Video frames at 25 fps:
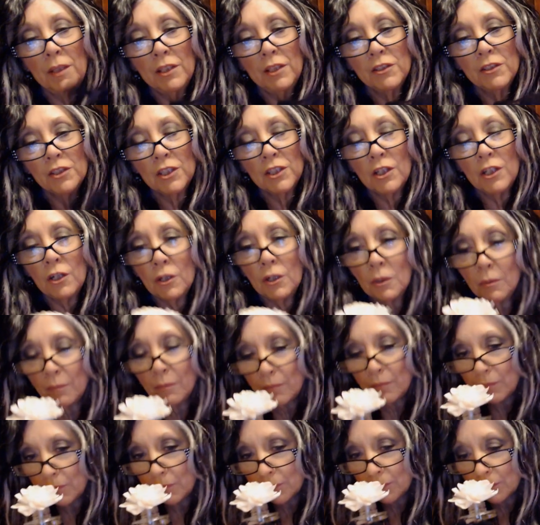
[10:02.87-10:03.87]
ago
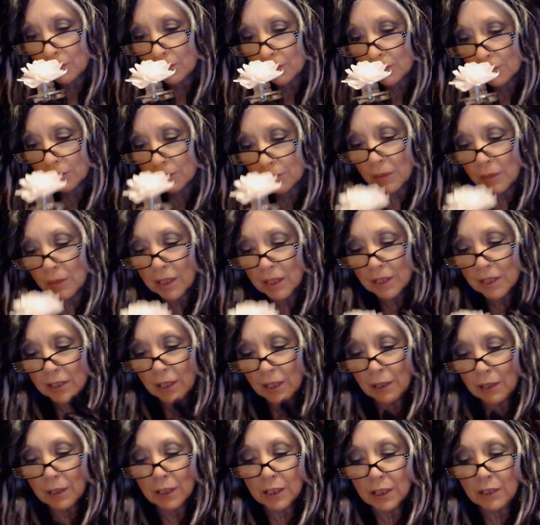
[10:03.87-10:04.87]
because
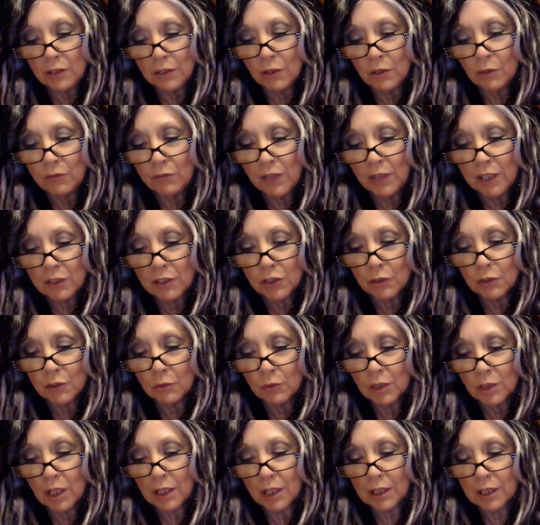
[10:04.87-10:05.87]
I didn't know if I could do it
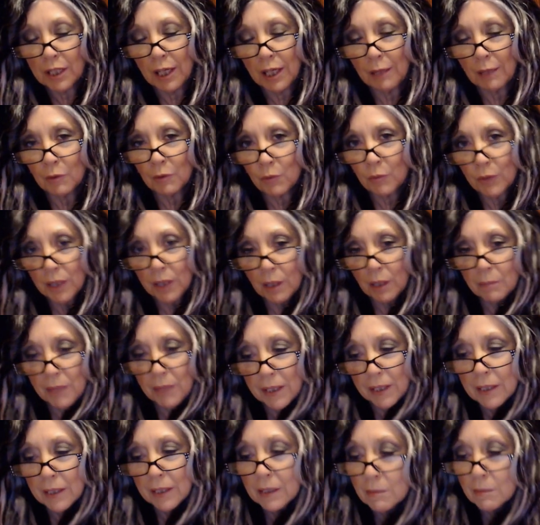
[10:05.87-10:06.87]
on camera without
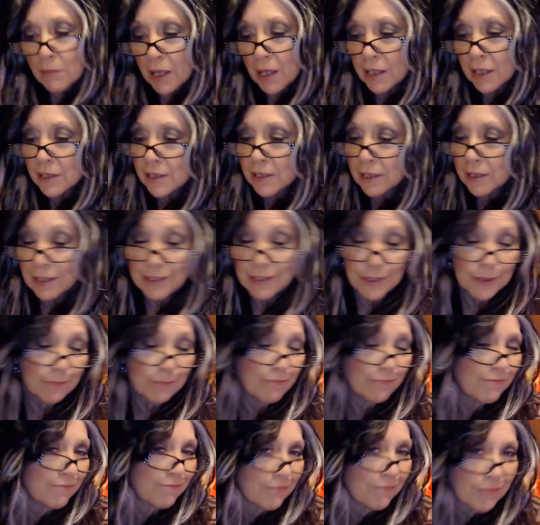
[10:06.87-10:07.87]
making a mess, because,
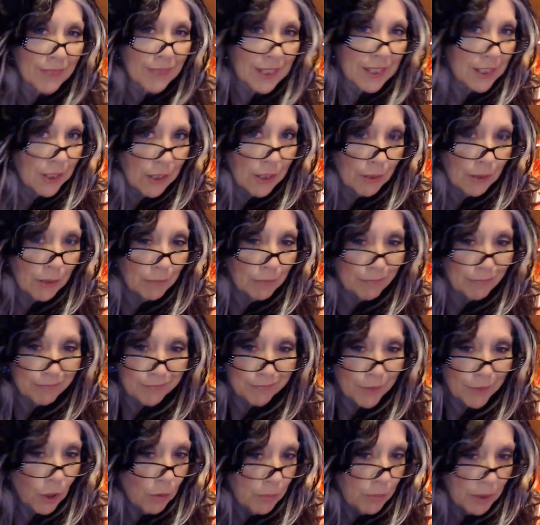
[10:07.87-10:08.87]
you know,
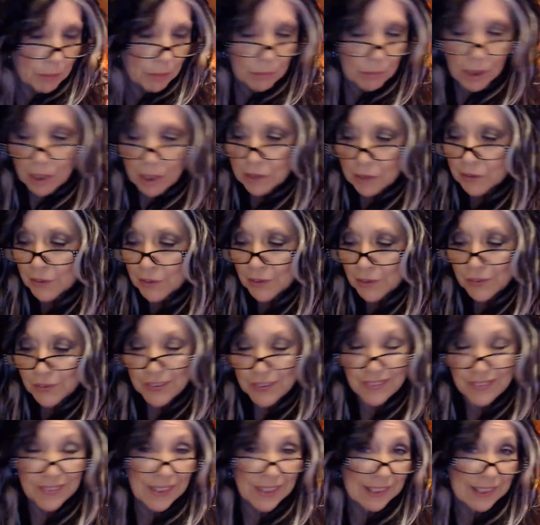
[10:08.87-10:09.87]
opening boxes
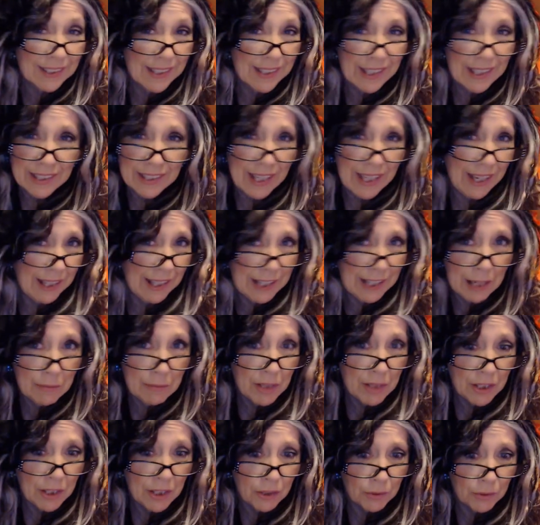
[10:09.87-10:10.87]
and things like that, I'm
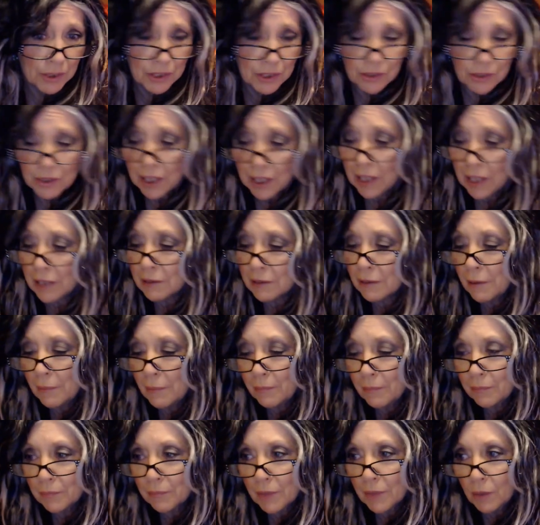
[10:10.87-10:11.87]
not always good at.
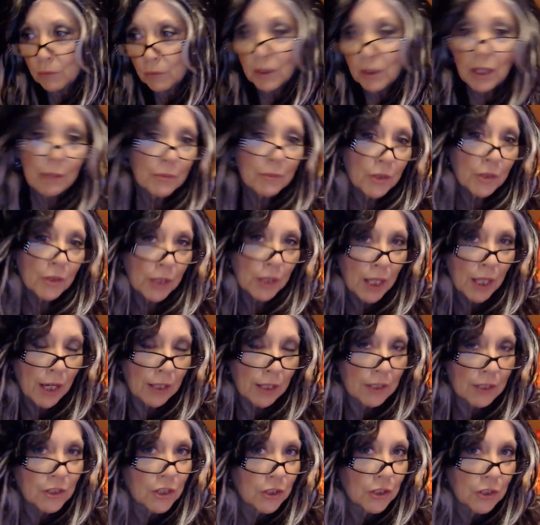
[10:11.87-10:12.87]
Well, I'm good at
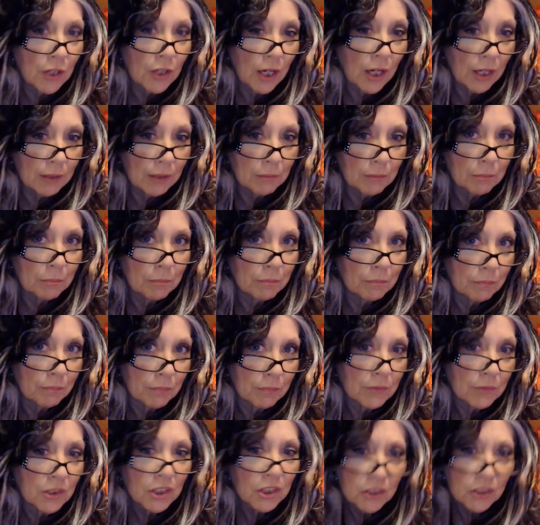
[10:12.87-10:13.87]
it, just
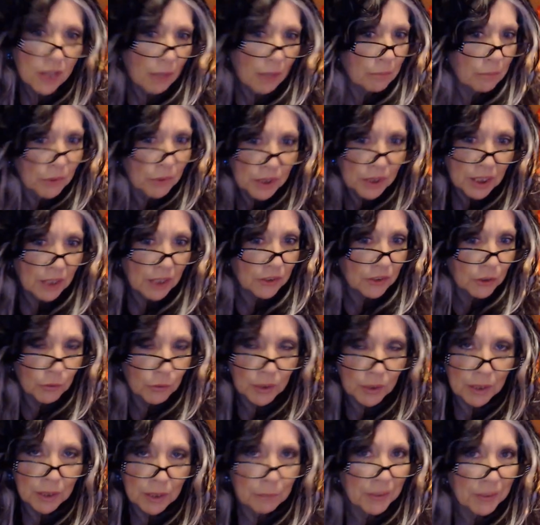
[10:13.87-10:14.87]
not pretty at
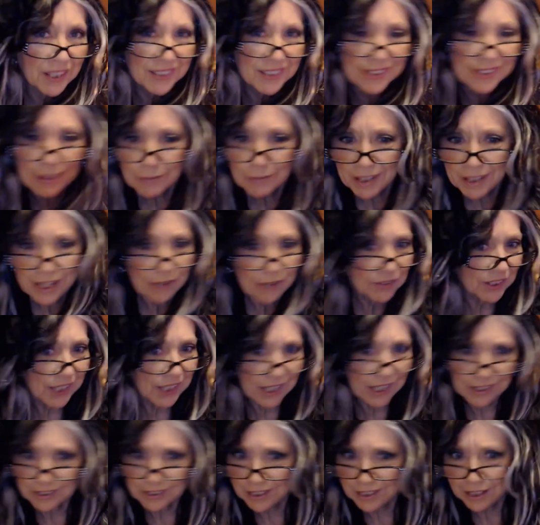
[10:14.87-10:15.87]
doing it, because I might have to
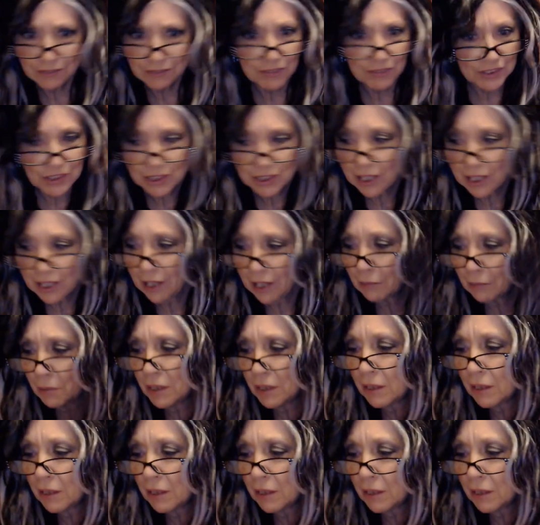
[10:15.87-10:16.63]
take a knife and stab it.